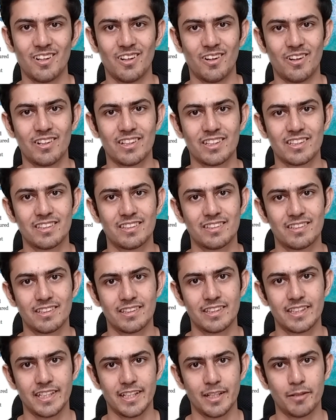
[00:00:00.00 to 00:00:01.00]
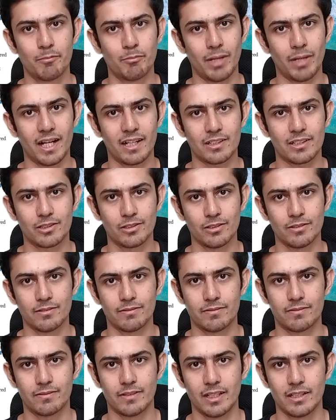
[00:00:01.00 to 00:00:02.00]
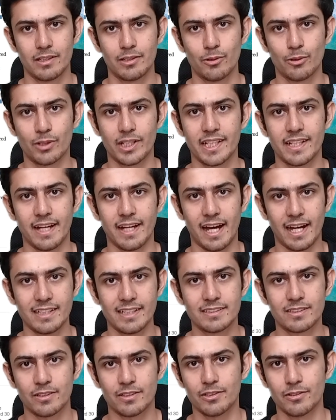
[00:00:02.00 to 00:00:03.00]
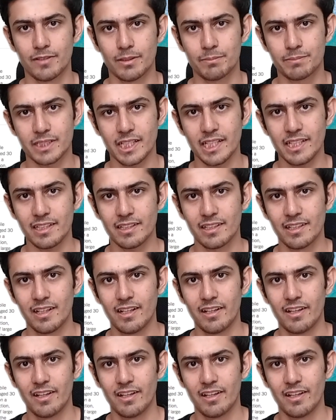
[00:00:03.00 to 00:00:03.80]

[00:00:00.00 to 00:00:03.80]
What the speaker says: on the impact of loading ads on your website.